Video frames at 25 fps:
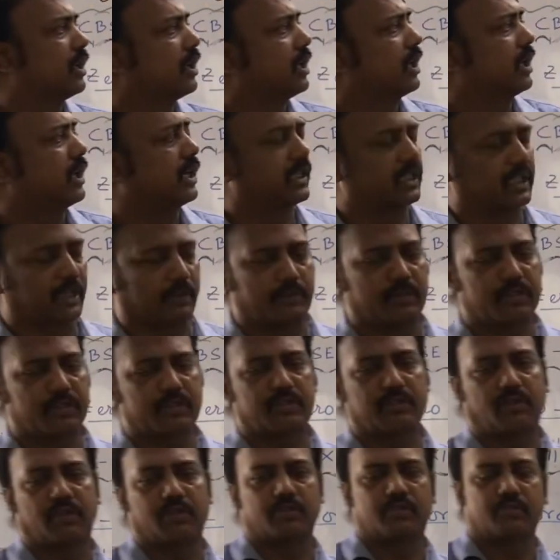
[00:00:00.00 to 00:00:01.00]
In
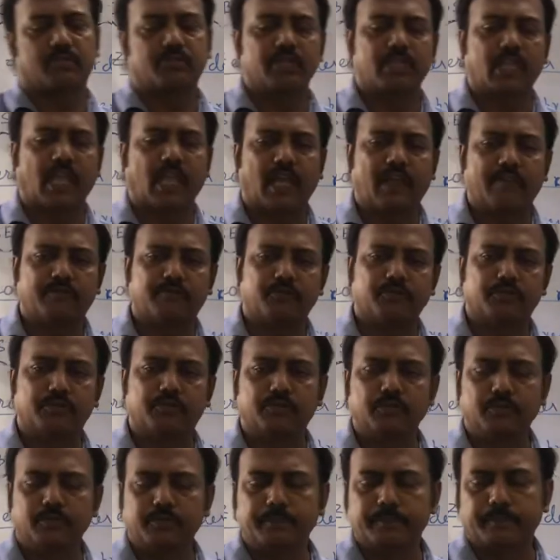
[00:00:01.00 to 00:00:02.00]
chemistry also you have to
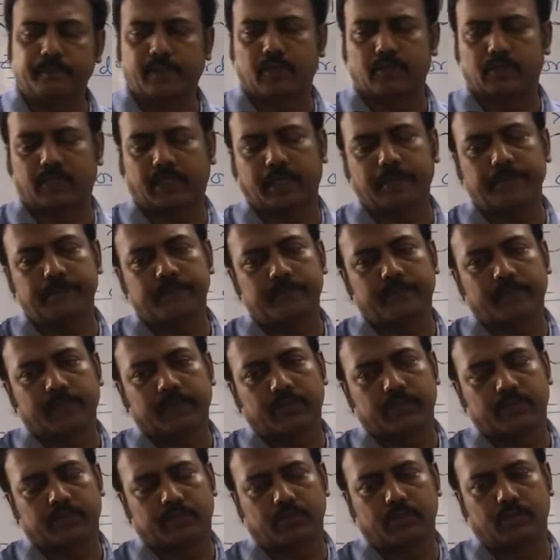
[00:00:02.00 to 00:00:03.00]
do. Okay,
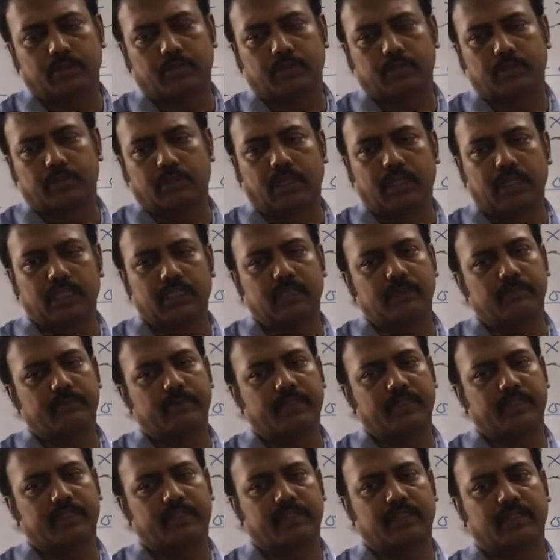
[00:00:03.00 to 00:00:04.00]
so little
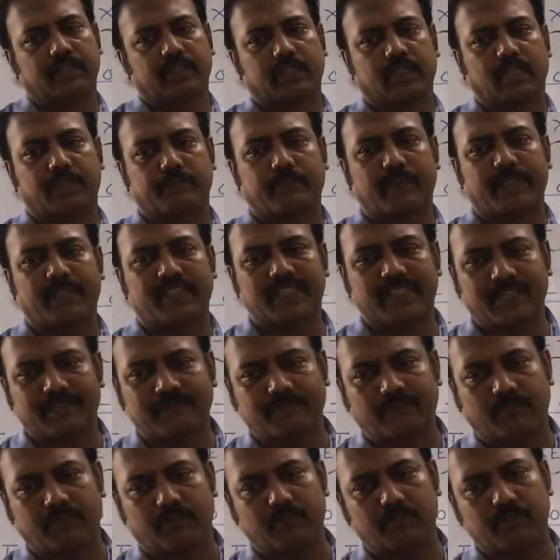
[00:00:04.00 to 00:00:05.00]
bit the basic
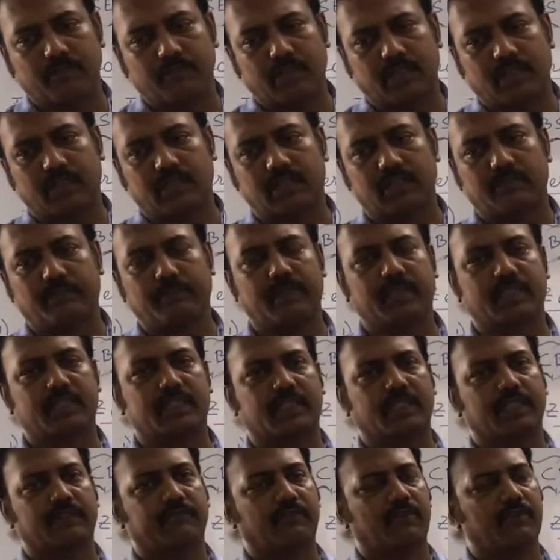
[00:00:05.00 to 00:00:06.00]

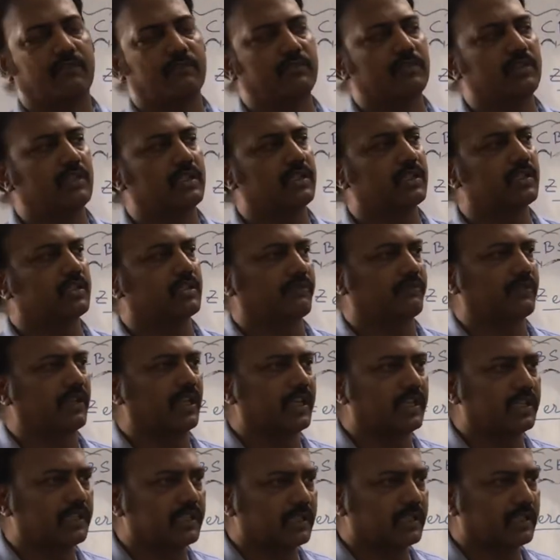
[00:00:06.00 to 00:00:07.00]
formulas of the
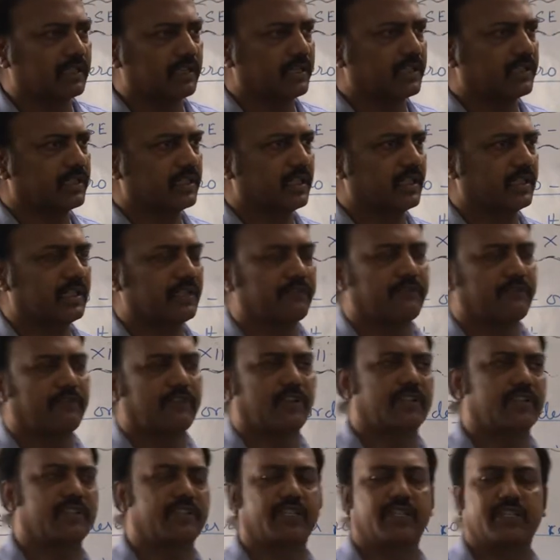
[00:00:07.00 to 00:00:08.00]
integration and
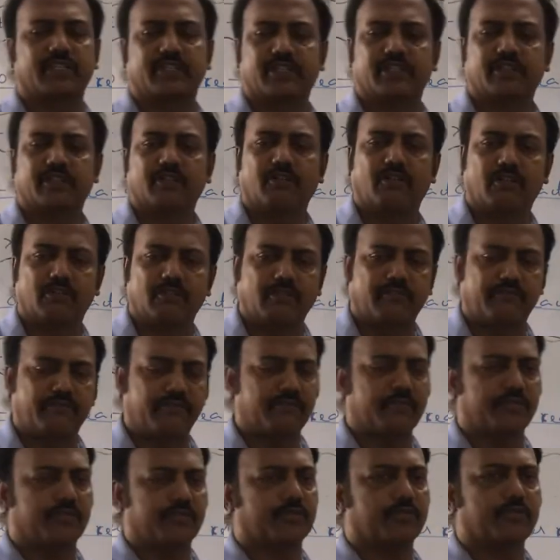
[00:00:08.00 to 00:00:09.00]
differentiation, all of
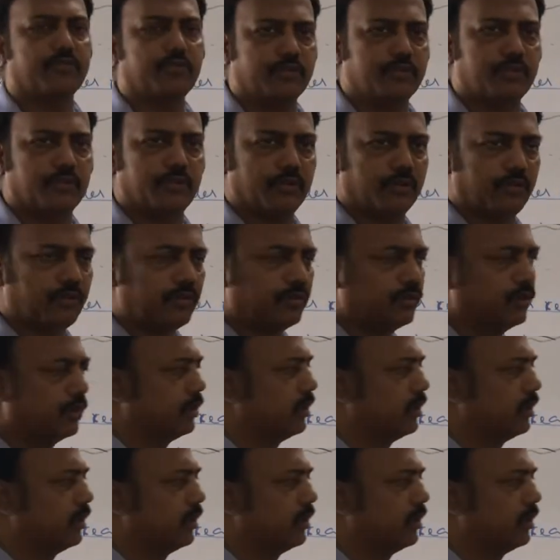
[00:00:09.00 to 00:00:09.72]
you should know.